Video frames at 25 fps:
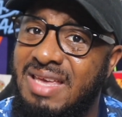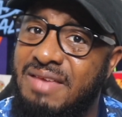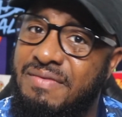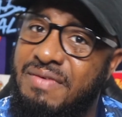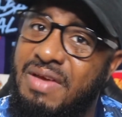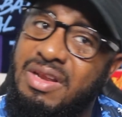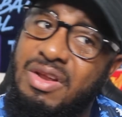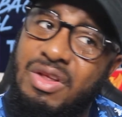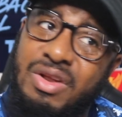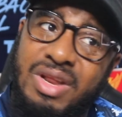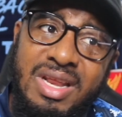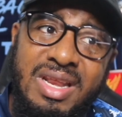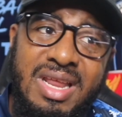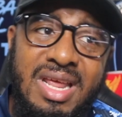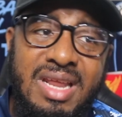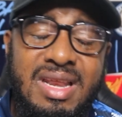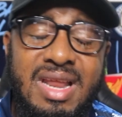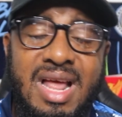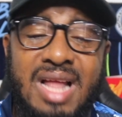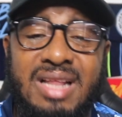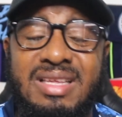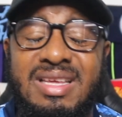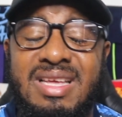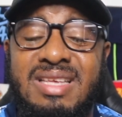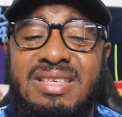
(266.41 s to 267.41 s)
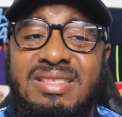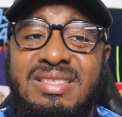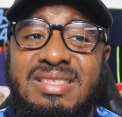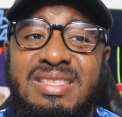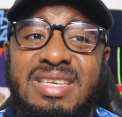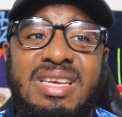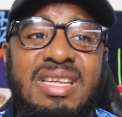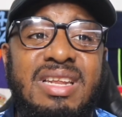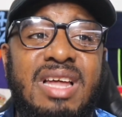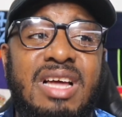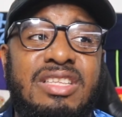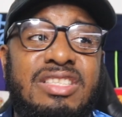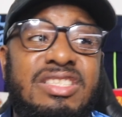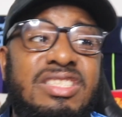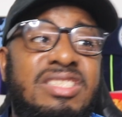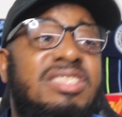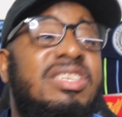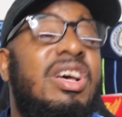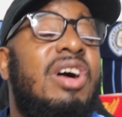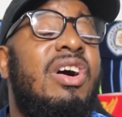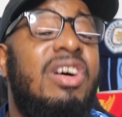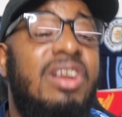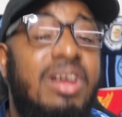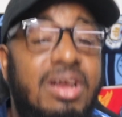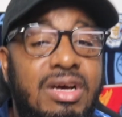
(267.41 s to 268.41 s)
Even though they did not concede a
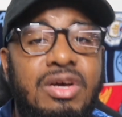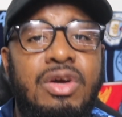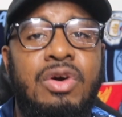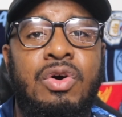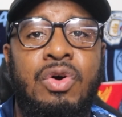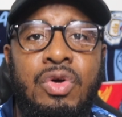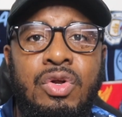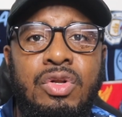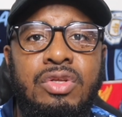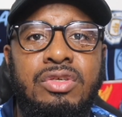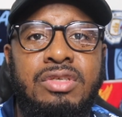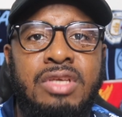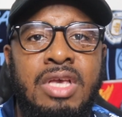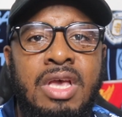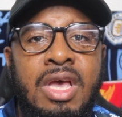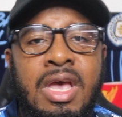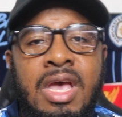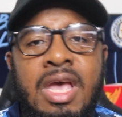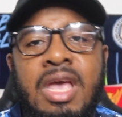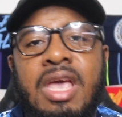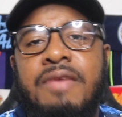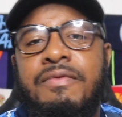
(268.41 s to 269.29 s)
ton of goals,